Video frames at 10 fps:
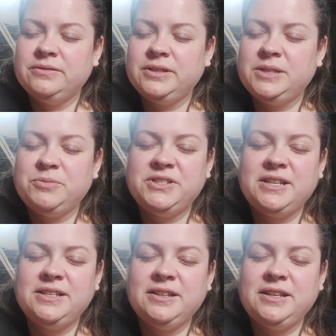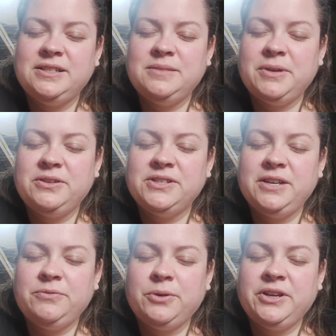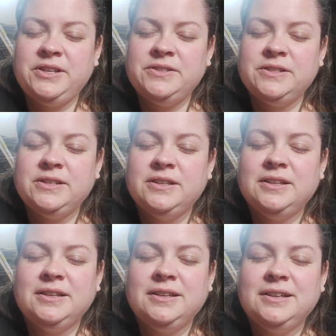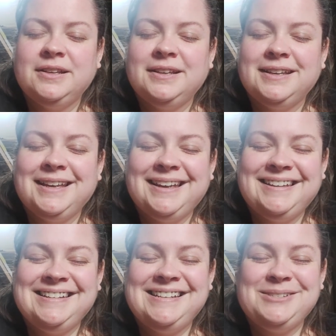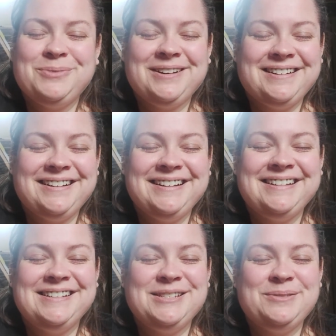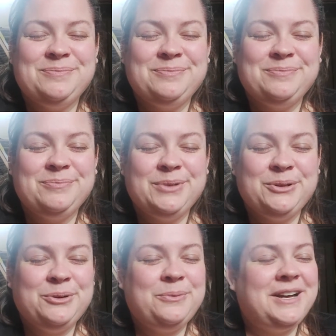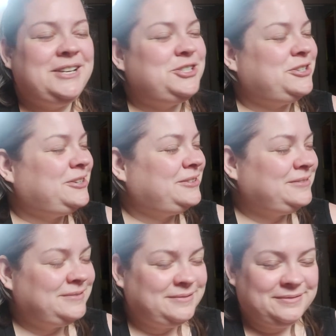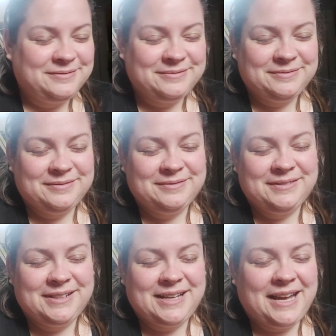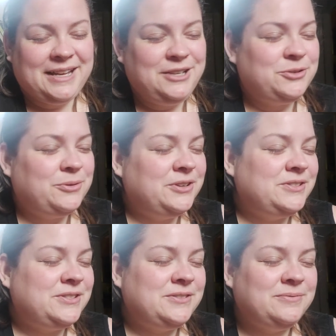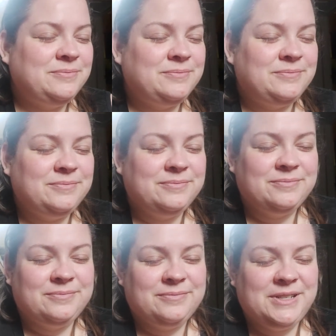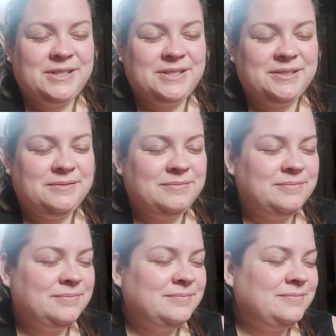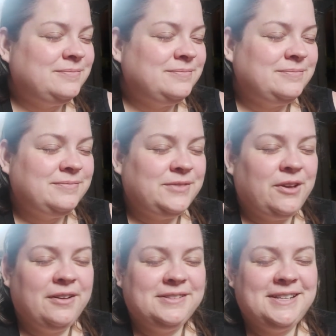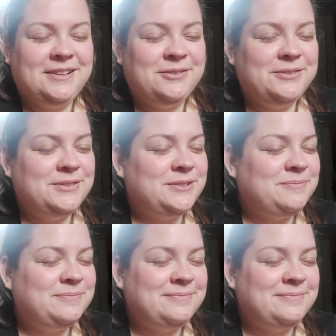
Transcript: He's presenting like he's in about his late forties, and he's wearing his blue Hawaiian shirt, khaki shorts, his thong sandals,